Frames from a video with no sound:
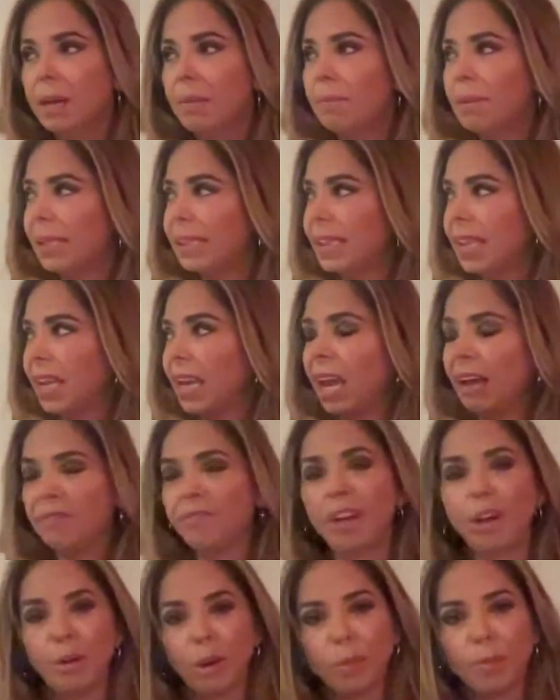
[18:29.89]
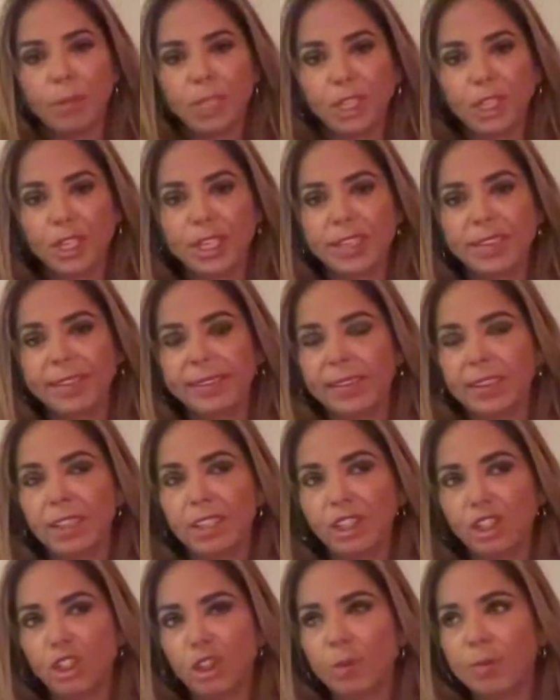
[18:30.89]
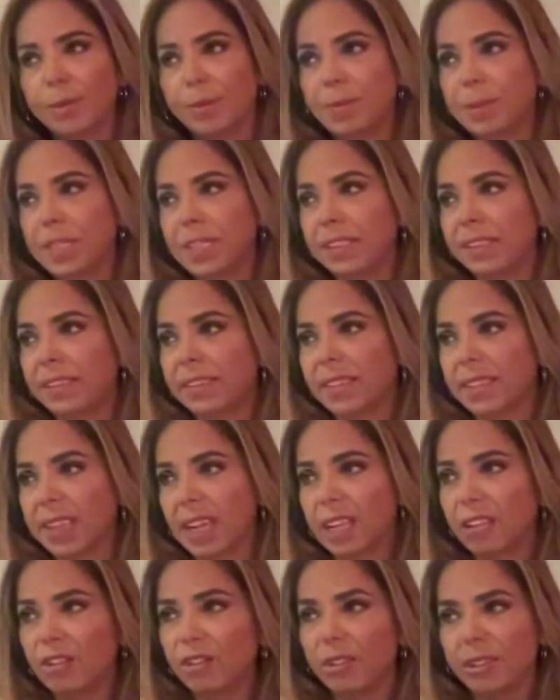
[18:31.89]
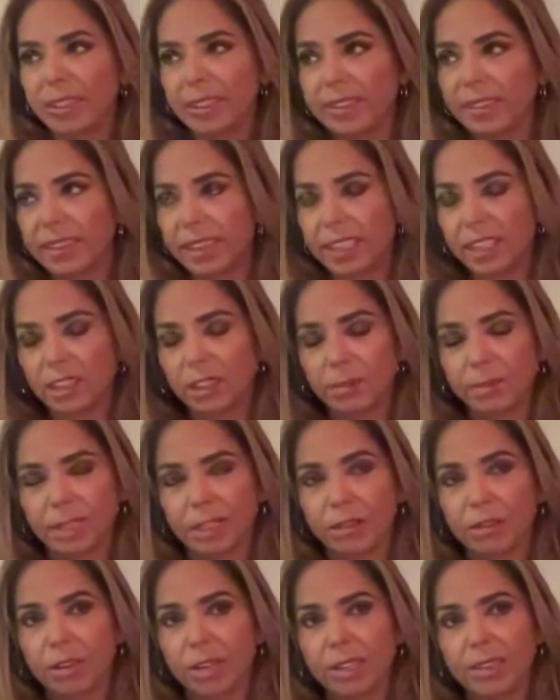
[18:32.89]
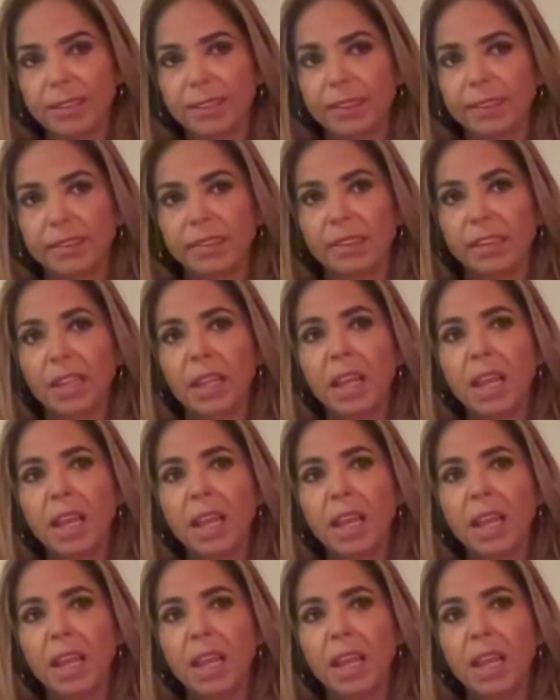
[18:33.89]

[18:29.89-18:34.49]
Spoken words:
but they have no opportunities and no jobs because the country is in economic crisis.